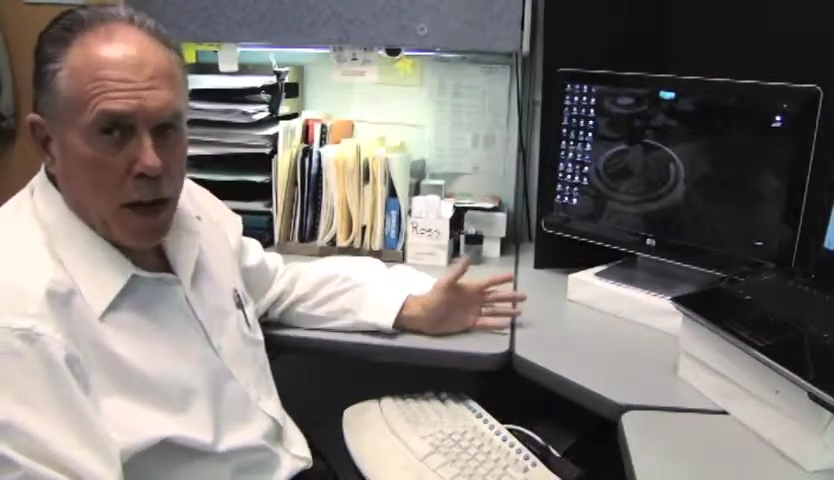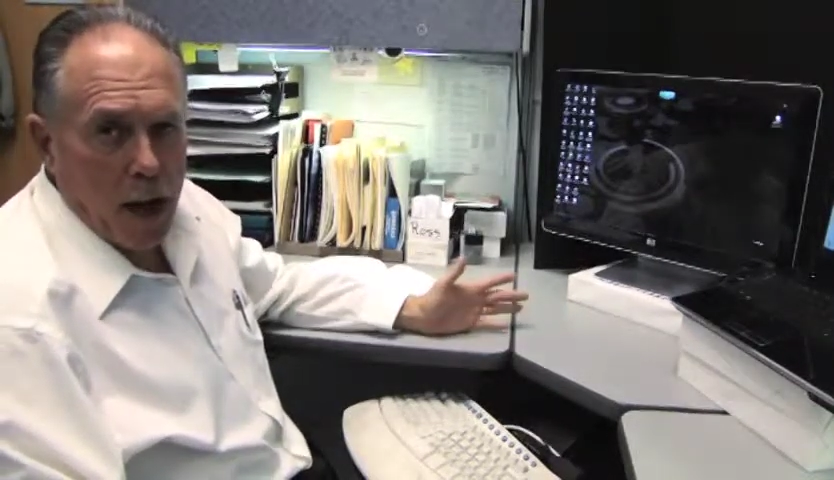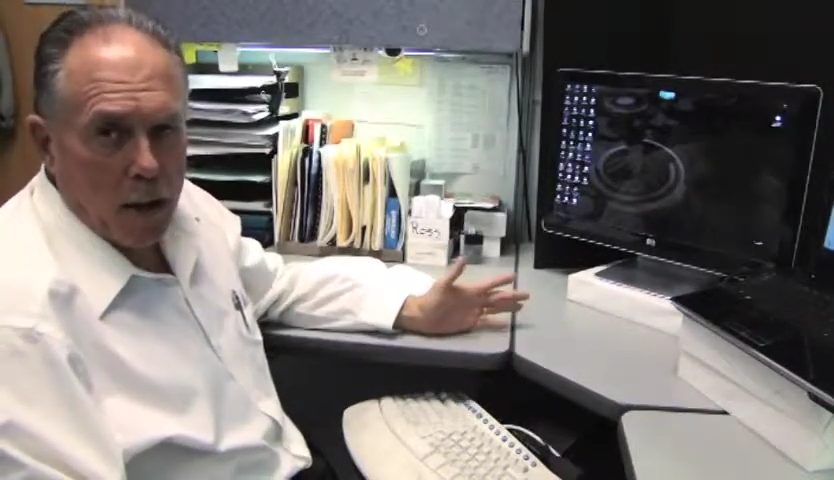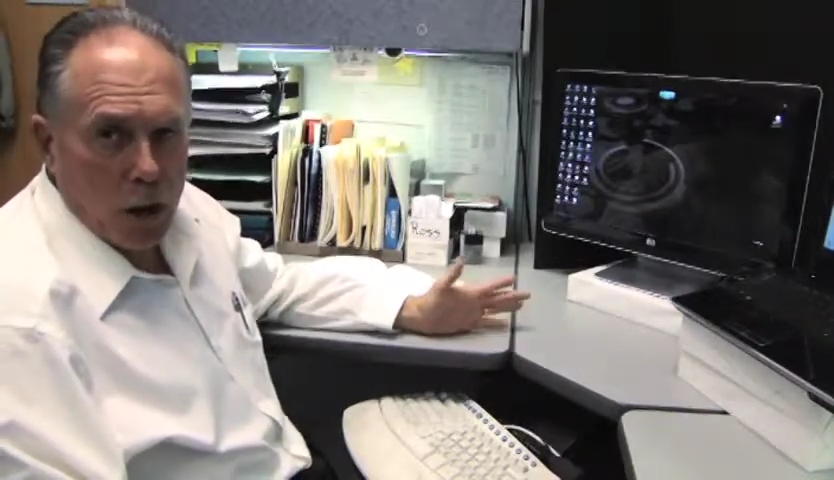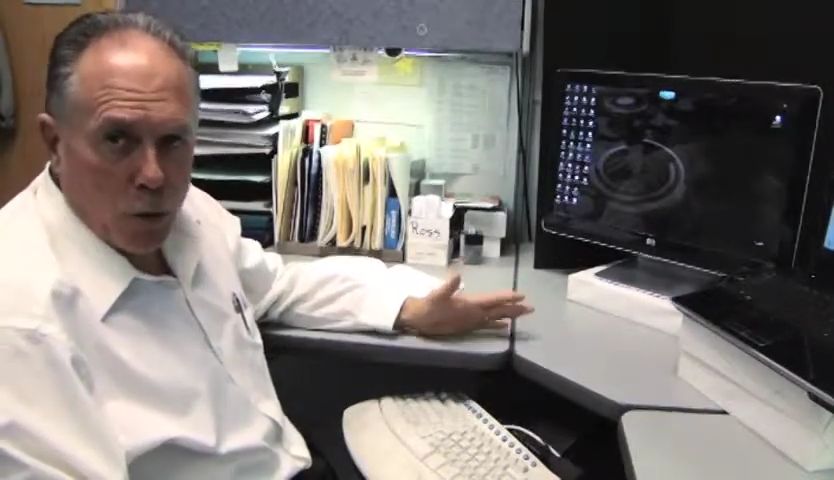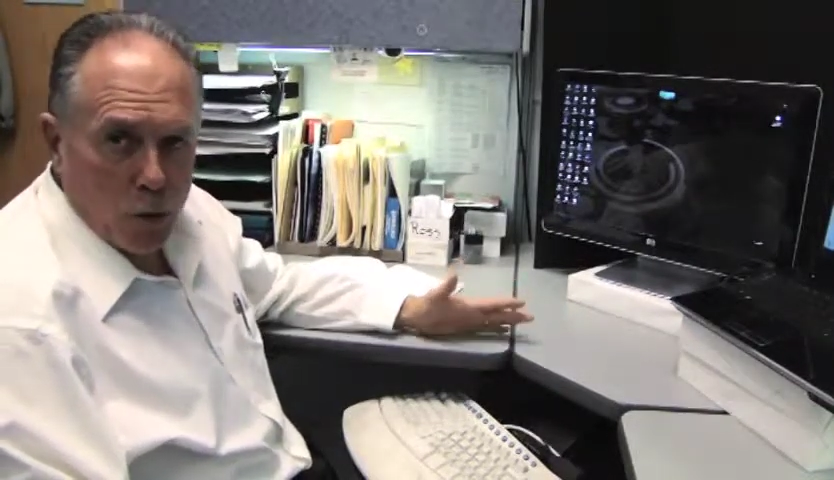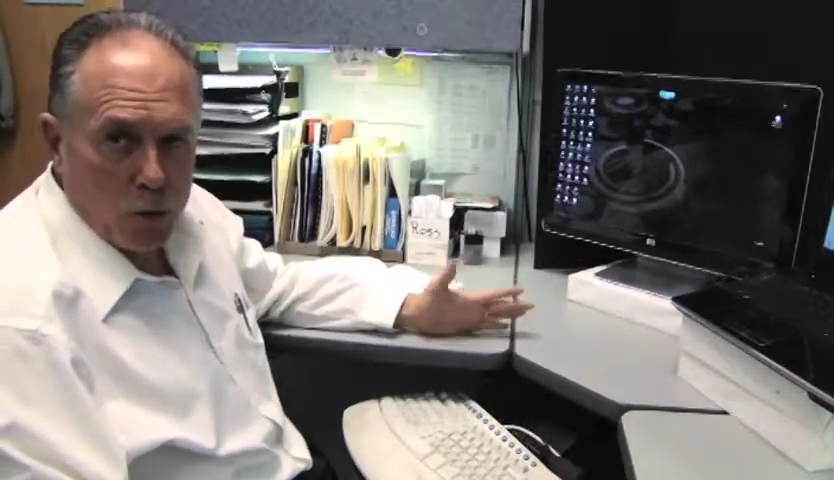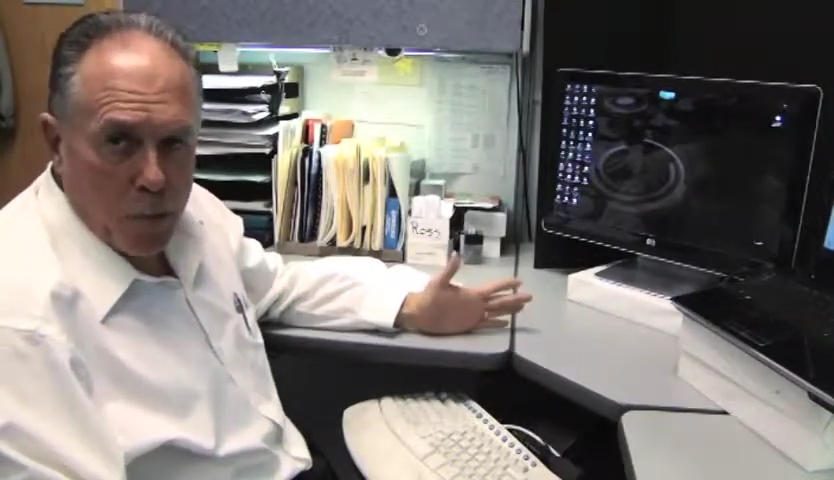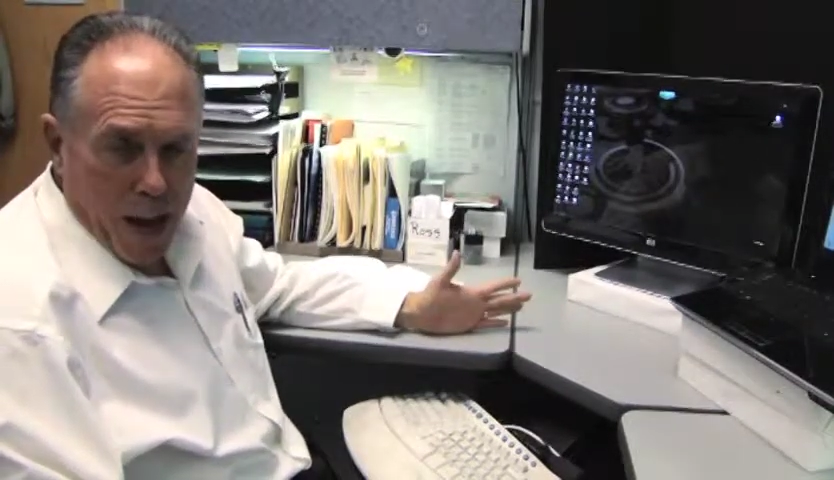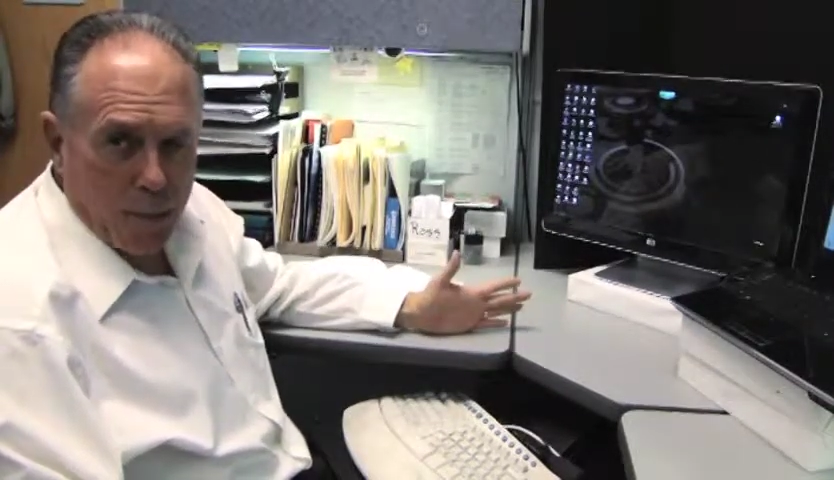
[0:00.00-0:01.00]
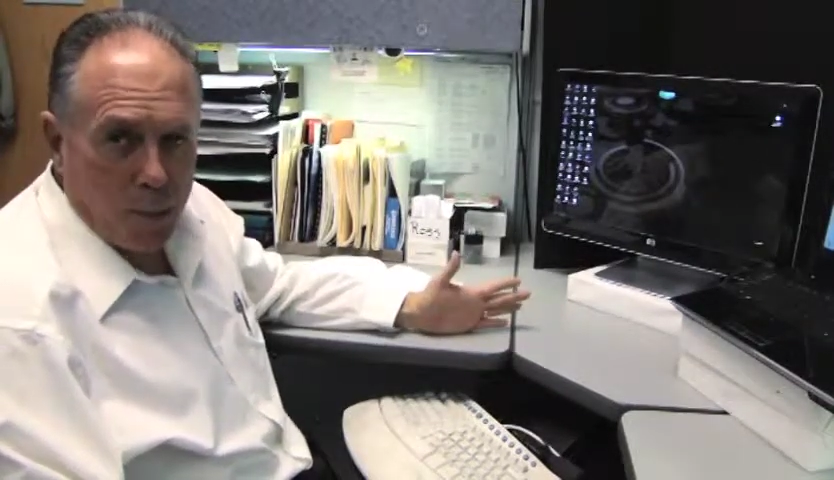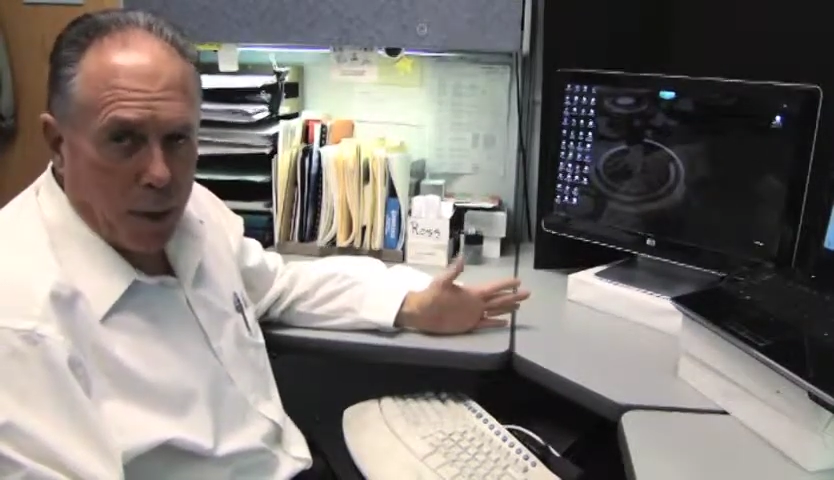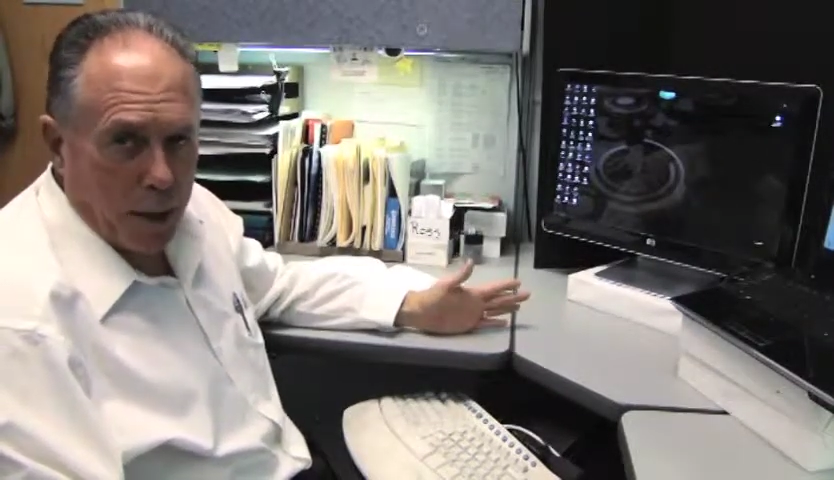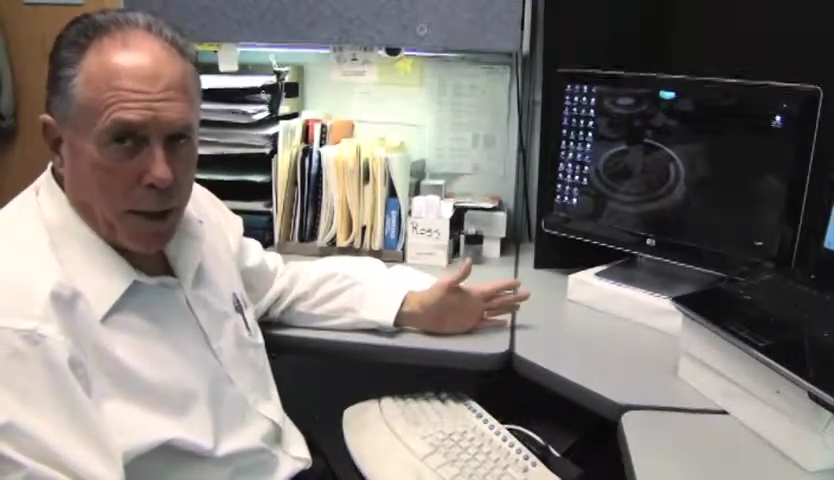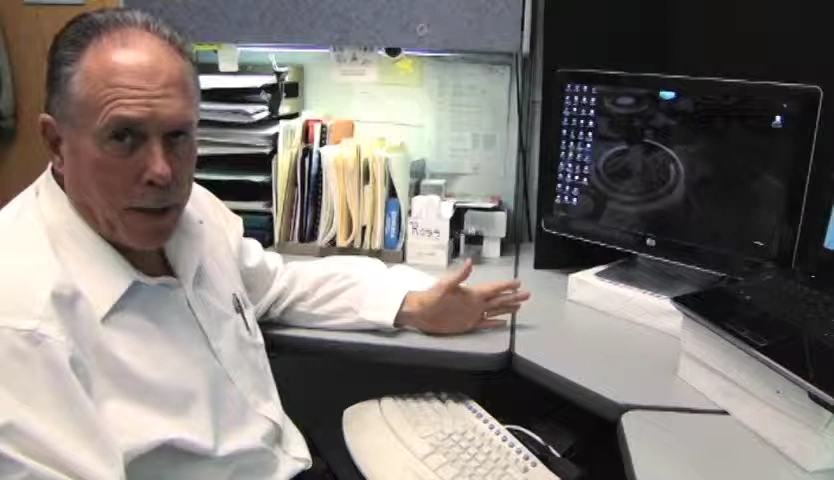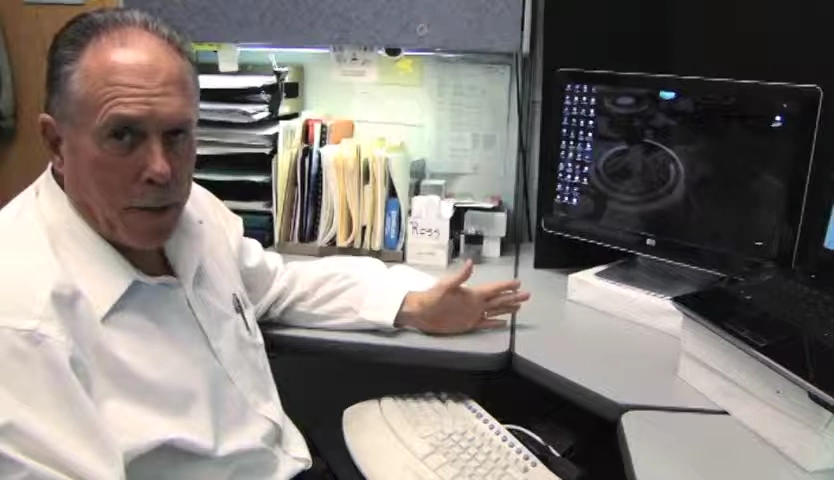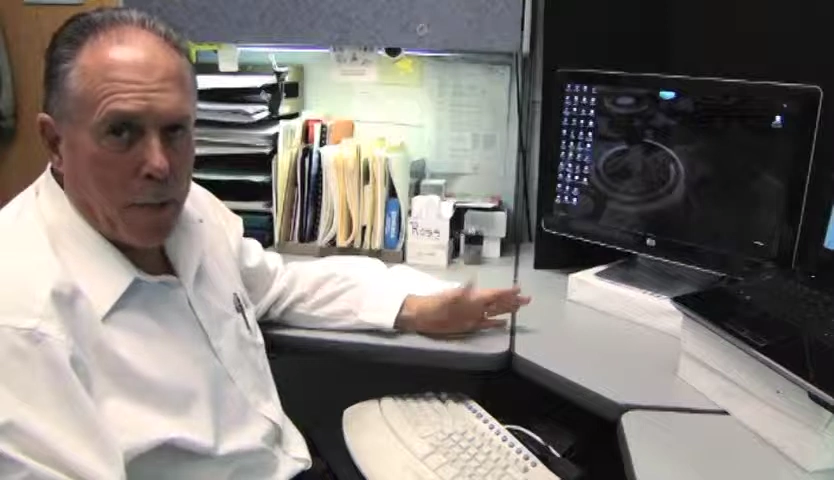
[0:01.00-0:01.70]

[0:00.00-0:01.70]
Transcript: how to use MagPick